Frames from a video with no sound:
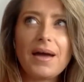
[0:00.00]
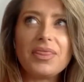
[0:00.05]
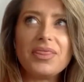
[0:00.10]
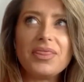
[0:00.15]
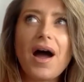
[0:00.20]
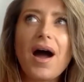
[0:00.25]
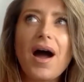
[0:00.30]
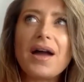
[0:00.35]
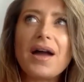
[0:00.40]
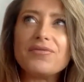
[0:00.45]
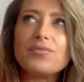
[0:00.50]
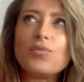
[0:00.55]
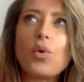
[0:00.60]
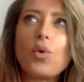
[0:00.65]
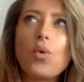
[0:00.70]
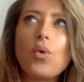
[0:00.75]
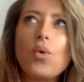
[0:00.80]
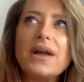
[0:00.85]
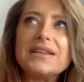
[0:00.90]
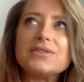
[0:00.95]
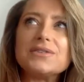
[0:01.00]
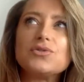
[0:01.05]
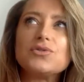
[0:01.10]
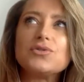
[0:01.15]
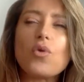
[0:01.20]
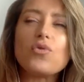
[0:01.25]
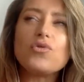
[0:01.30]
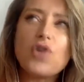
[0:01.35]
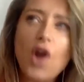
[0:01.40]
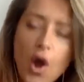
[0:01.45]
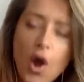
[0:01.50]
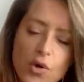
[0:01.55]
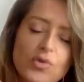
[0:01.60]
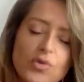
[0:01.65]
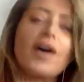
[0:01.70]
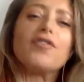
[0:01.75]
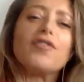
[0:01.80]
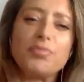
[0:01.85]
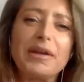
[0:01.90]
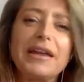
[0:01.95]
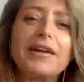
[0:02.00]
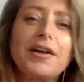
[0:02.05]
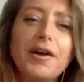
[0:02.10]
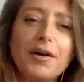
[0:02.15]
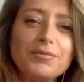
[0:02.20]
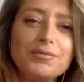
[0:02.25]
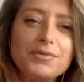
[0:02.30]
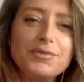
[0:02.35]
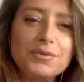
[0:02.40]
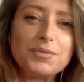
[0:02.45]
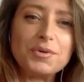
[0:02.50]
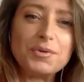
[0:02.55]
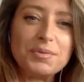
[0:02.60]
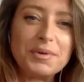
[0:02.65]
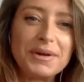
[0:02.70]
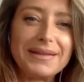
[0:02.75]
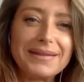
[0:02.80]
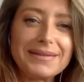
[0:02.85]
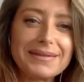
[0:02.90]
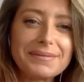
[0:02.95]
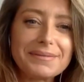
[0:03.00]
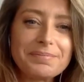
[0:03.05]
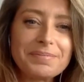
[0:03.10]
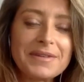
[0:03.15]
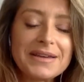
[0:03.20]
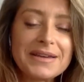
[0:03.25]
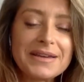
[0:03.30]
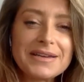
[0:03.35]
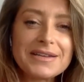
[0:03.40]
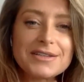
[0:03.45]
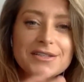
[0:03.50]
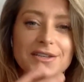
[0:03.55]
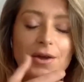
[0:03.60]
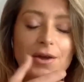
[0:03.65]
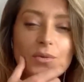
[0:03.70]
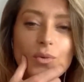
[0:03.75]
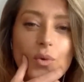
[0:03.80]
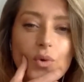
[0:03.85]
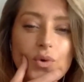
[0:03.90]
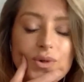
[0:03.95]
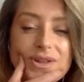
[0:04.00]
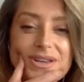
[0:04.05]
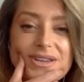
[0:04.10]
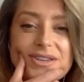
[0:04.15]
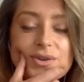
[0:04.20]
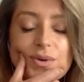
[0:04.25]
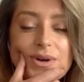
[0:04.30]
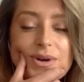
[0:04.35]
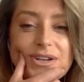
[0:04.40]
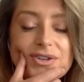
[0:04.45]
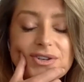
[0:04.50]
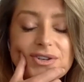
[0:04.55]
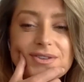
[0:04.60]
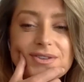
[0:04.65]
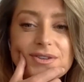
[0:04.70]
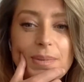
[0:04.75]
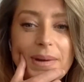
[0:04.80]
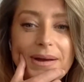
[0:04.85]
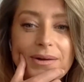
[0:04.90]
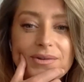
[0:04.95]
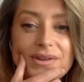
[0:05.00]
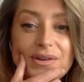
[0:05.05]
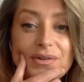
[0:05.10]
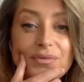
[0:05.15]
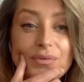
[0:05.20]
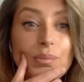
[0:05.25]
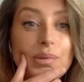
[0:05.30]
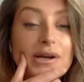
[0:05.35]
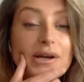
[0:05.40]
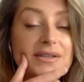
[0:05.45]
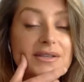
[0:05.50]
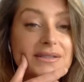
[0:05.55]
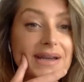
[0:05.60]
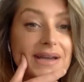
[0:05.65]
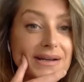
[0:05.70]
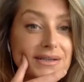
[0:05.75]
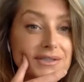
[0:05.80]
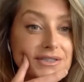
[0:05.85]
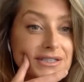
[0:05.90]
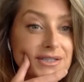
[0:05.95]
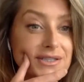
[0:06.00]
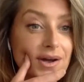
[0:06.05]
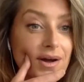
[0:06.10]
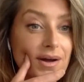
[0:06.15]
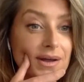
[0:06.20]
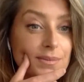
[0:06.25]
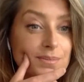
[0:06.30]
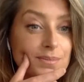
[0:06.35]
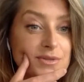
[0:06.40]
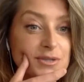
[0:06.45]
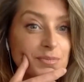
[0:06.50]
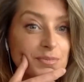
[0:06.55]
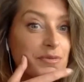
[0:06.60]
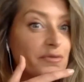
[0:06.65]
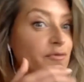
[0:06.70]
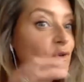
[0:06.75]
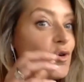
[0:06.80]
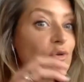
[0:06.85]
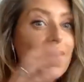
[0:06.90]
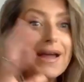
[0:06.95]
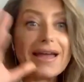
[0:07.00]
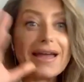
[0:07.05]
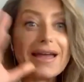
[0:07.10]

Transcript: that I've always not known I've been comfortable with. Mm. So, all these questions about different personality types before I